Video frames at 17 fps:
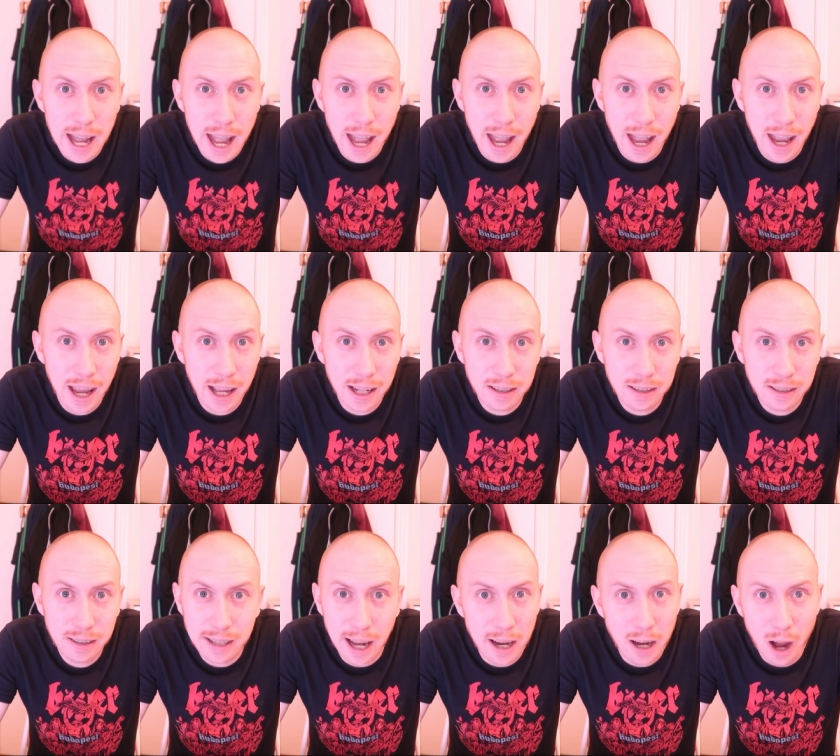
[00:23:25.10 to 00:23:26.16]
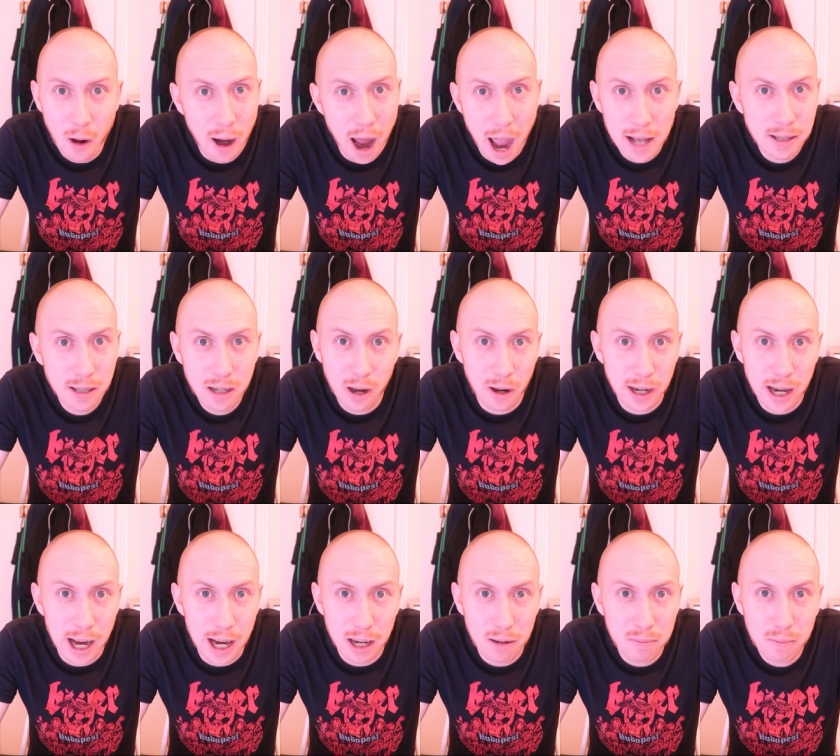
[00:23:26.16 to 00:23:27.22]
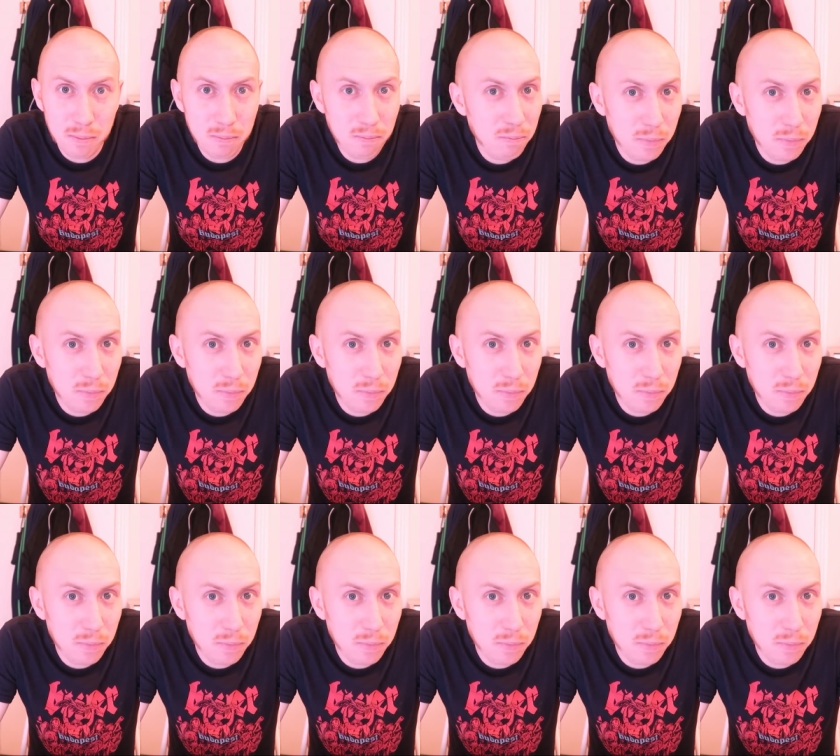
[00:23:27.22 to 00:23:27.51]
and they don't ask your name.